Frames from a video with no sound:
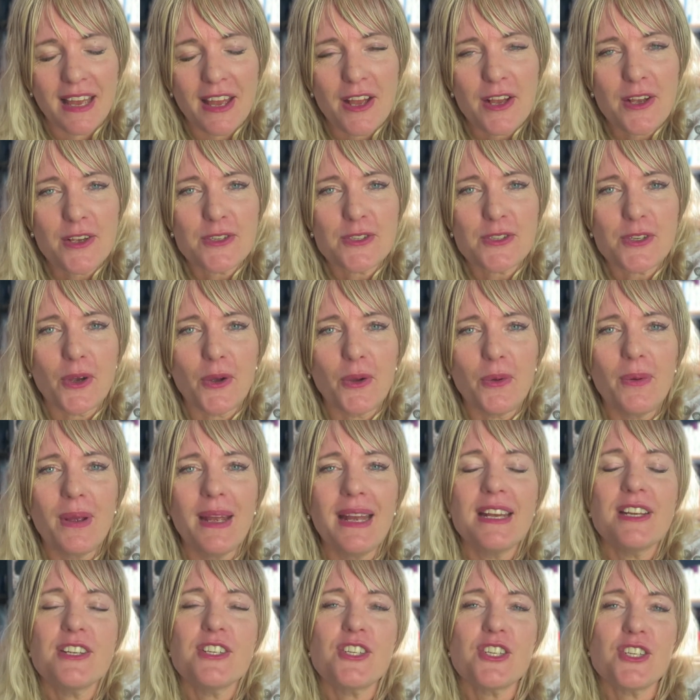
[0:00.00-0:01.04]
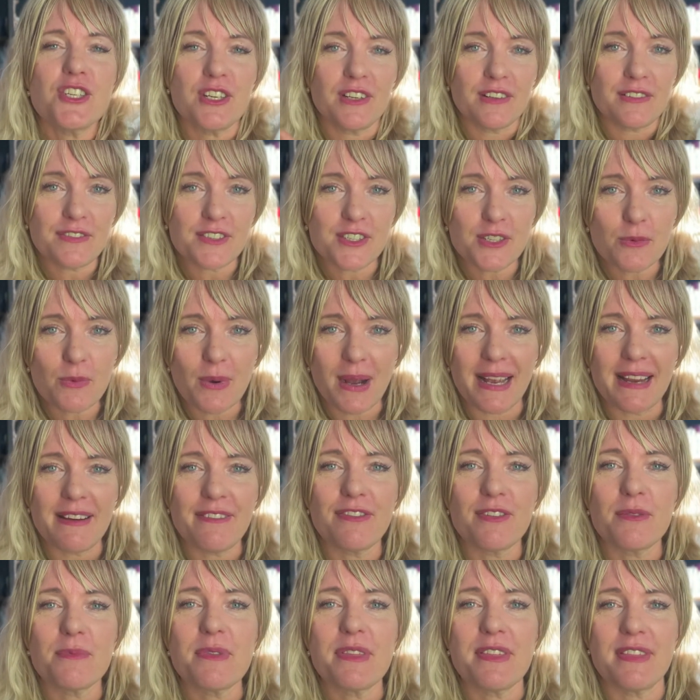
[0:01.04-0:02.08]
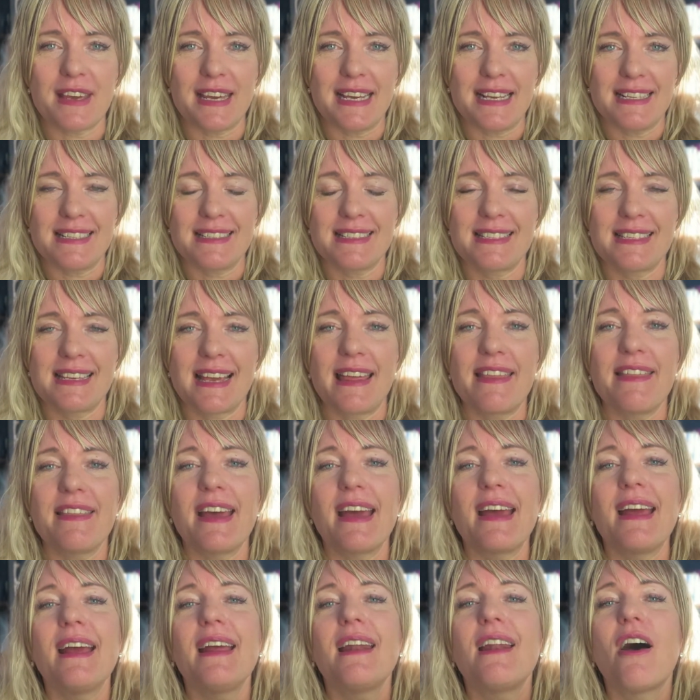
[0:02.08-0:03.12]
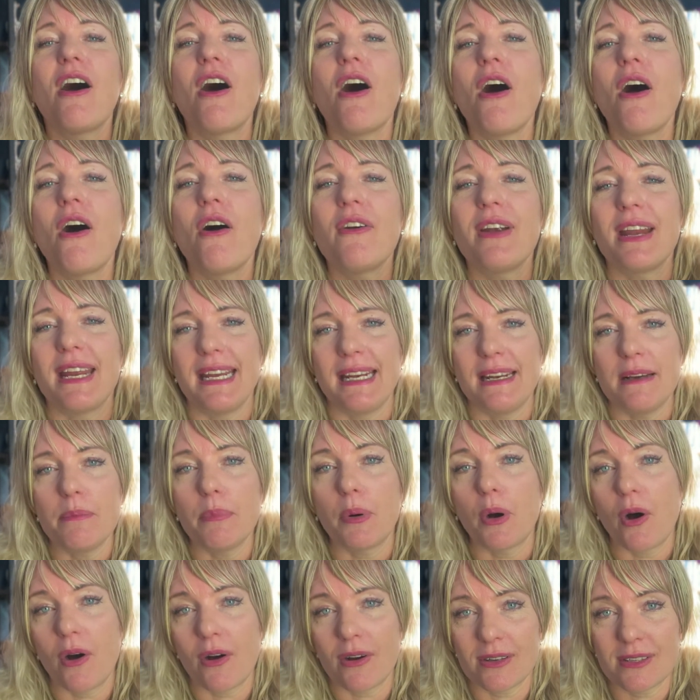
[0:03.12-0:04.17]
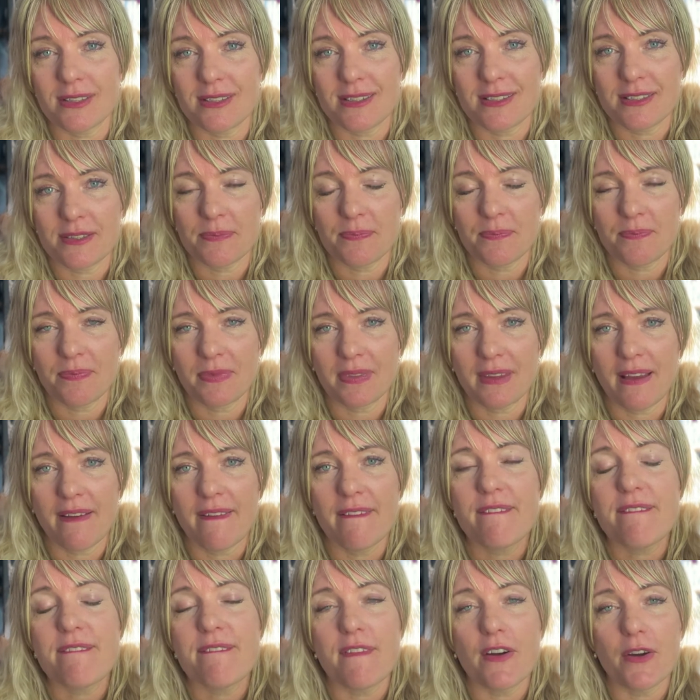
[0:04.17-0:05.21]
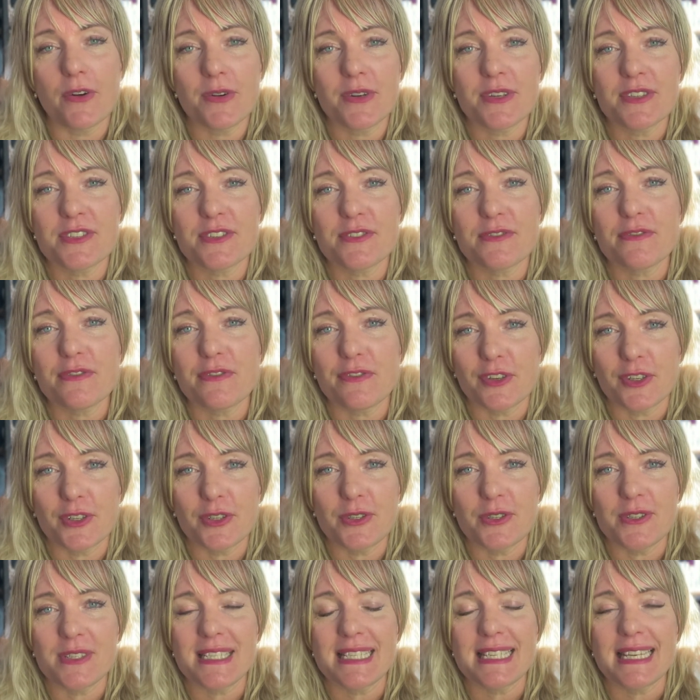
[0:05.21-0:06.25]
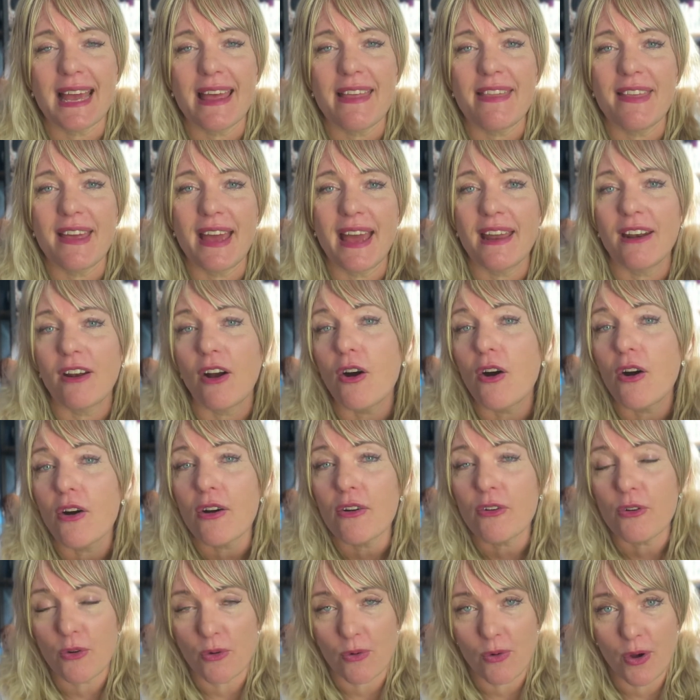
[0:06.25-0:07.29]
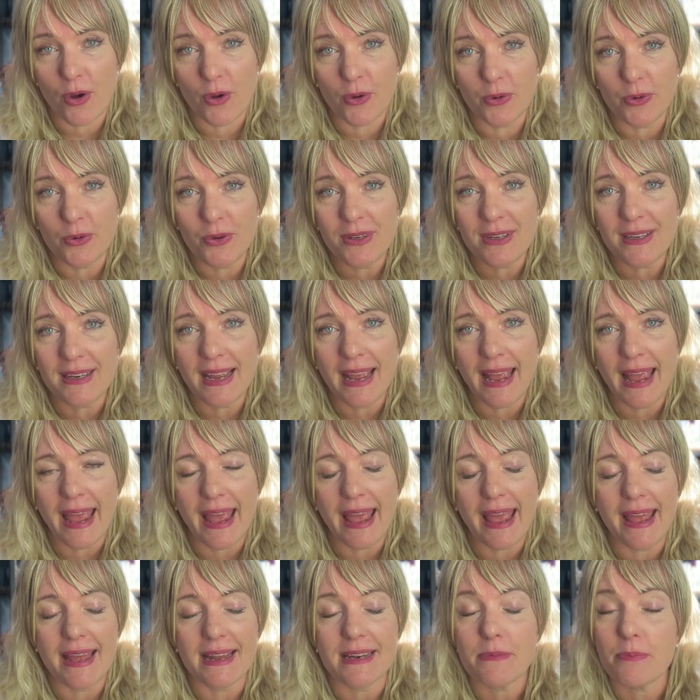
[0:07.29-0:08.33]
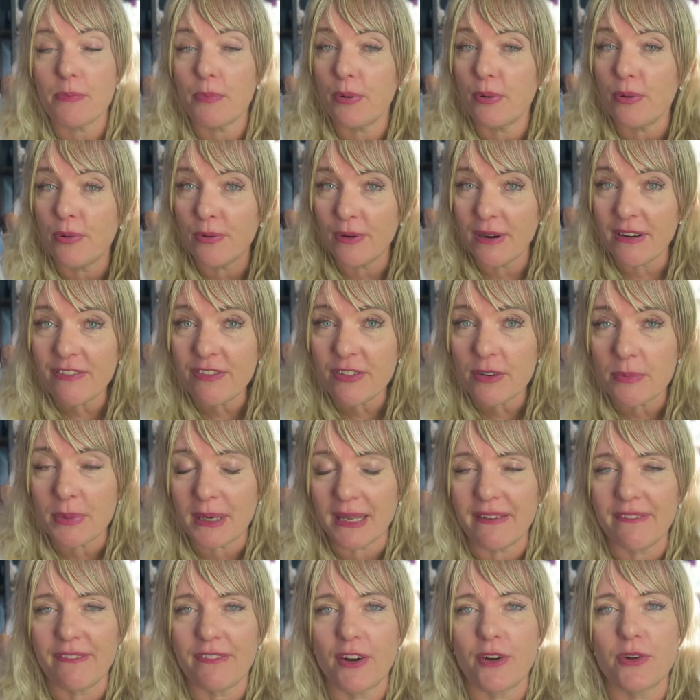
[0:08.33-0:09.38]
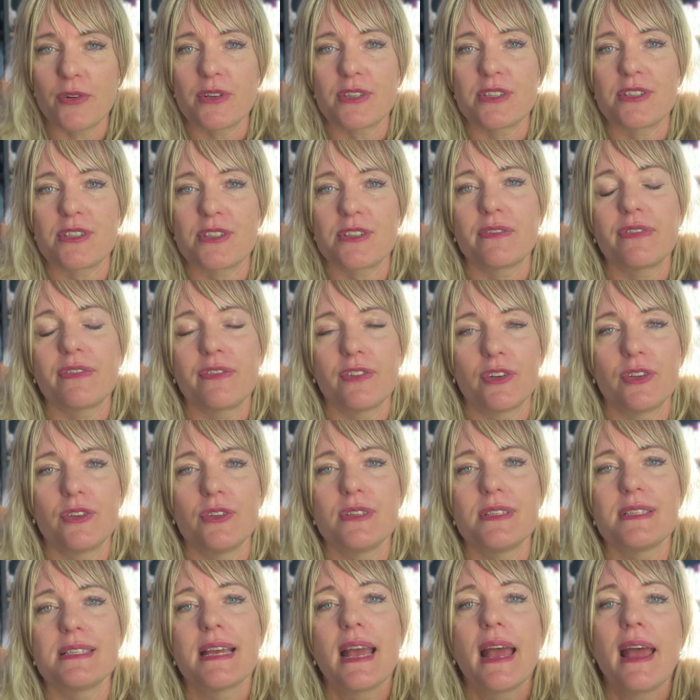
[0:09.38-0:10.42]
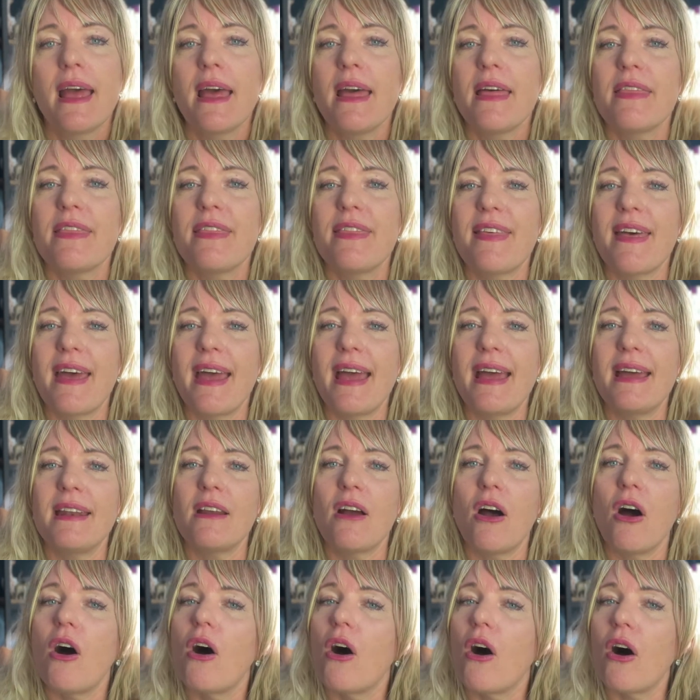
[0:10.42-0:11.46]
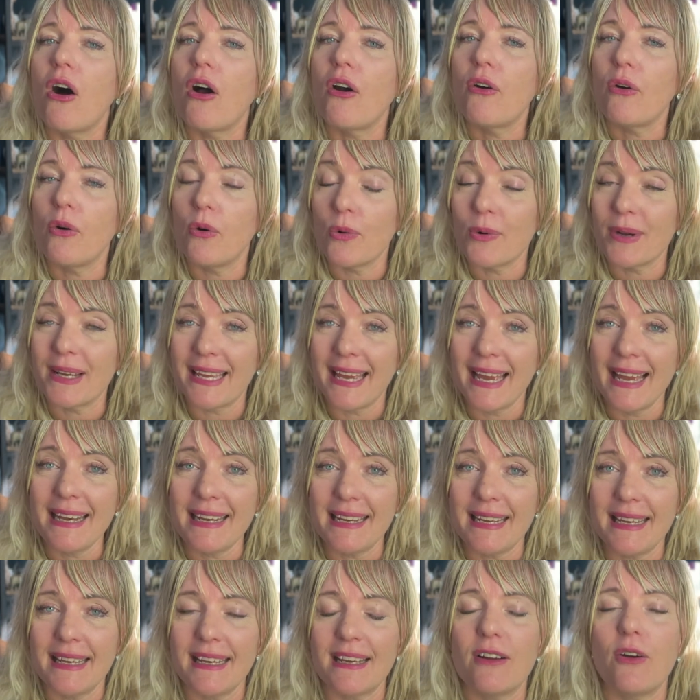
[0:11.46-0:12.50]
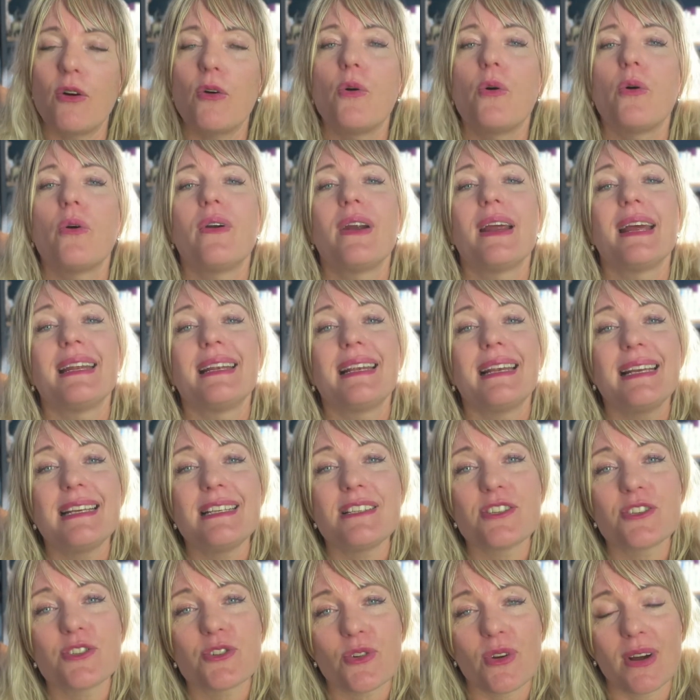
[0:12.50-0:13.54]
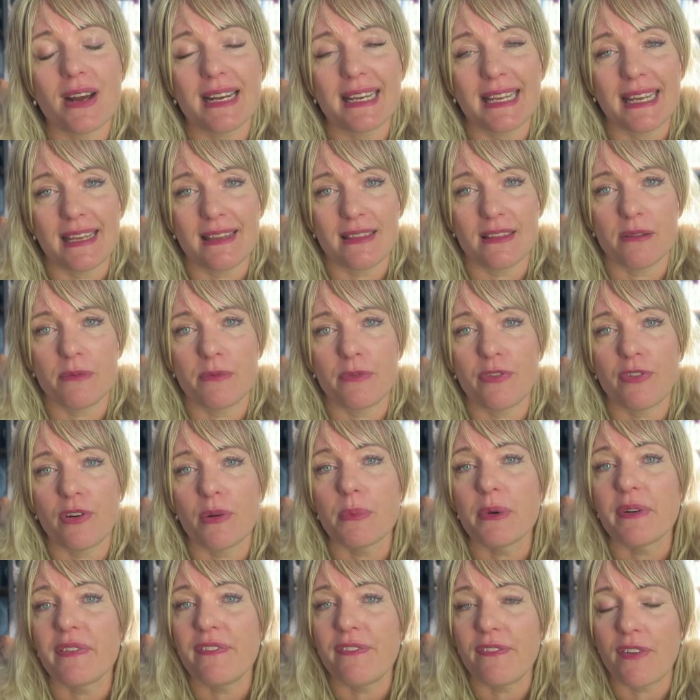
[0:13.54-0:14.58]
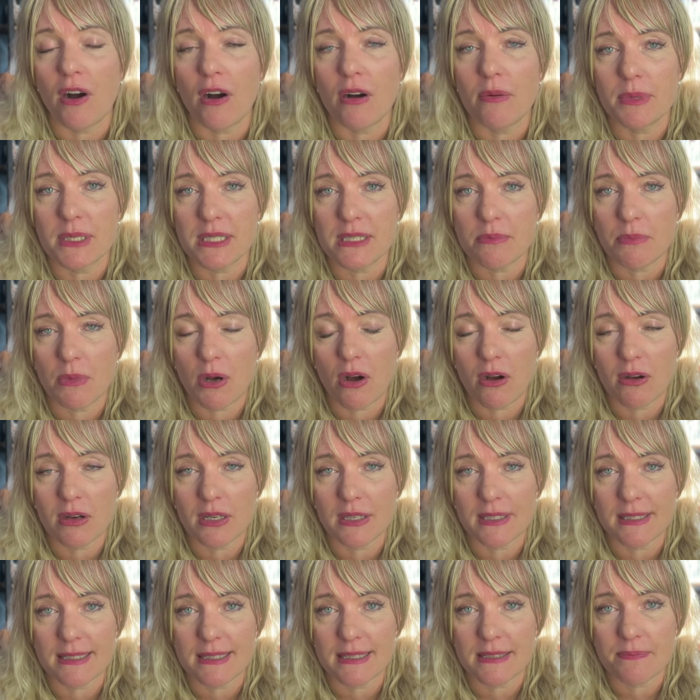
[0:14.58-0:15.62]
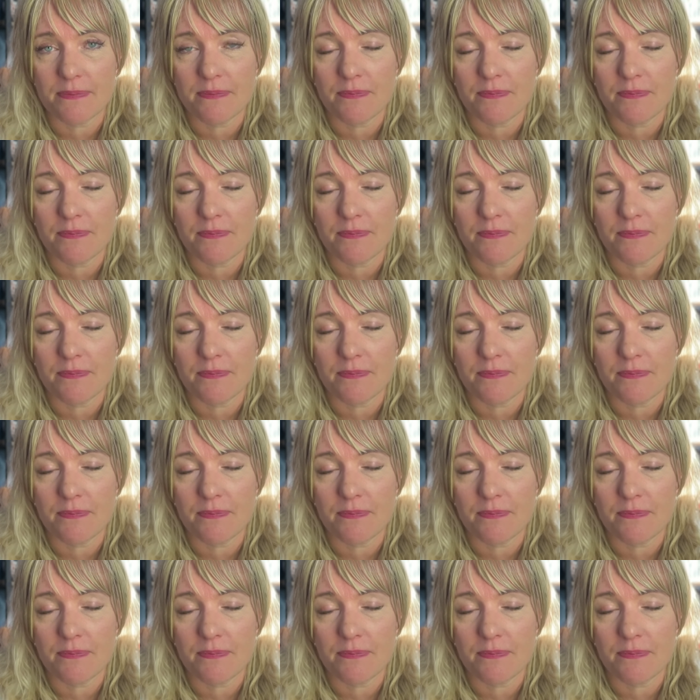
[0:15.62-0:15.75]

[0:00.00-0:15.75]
So shift away from things that are in a box. Focus on foods that are grown, and preferably focus on foods that are organic, or at least try and get them from a farmer's market.